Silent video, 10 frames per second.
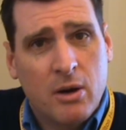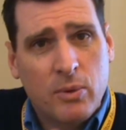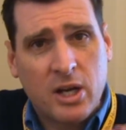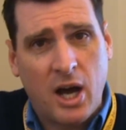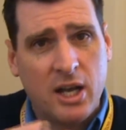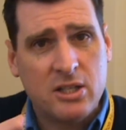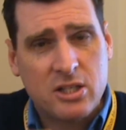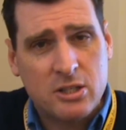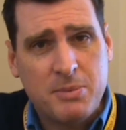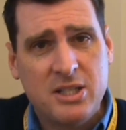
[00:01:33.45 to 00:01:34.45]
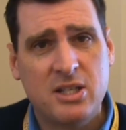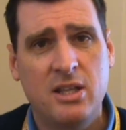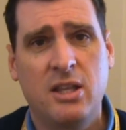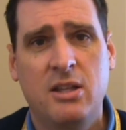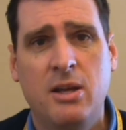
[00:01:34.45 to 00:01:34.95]
reconnaissance means
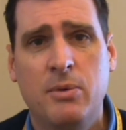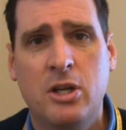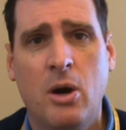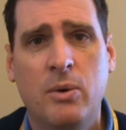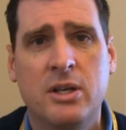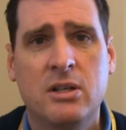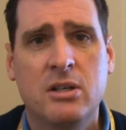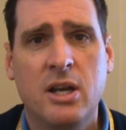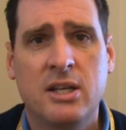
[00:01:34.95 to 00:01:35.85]
that they, they, would go and,